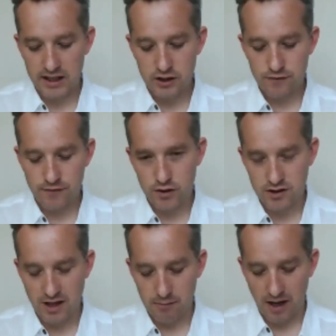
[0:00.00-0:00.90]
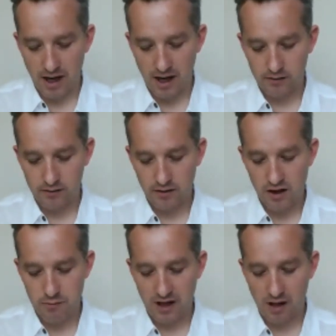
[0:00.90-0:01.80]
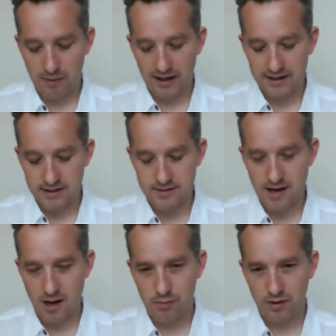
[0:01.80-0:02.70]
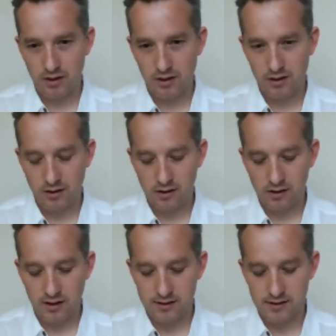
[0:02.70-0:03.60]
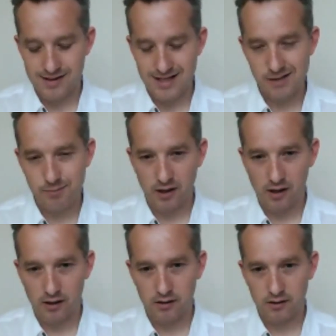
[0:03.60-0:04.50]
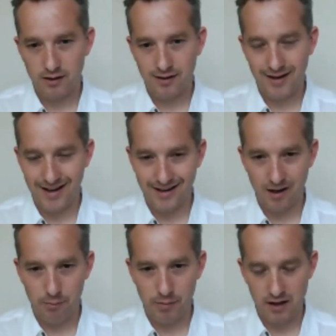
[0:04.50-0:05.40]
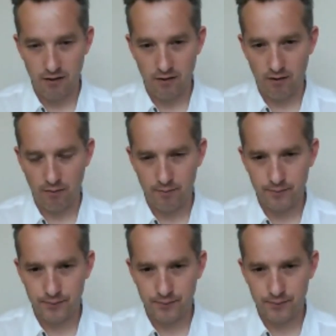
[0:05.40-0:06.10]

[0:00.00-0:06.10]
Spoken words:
Each footstep now is becoming a step into deeper inner peace.